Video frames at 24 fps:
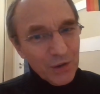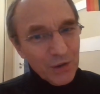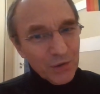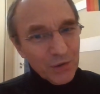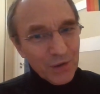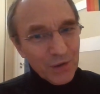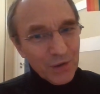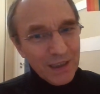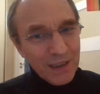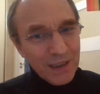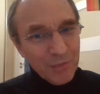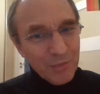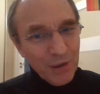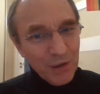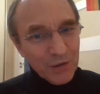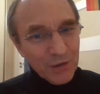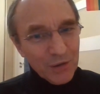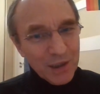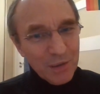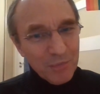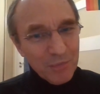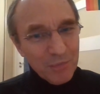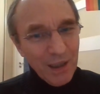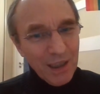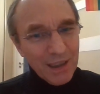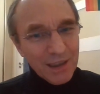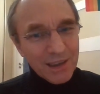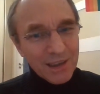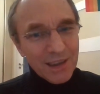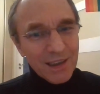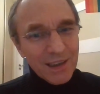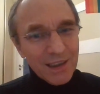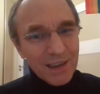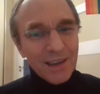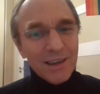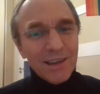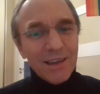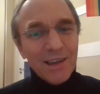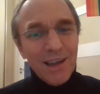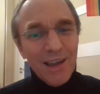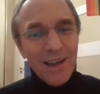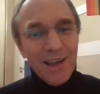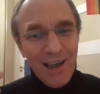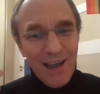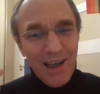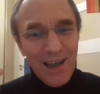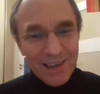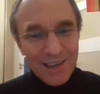Read about Hypatia
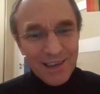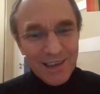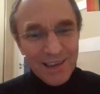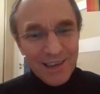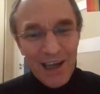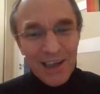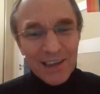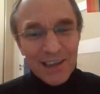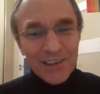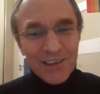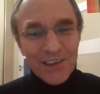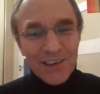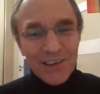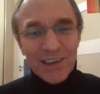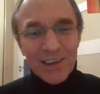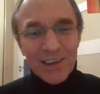and understand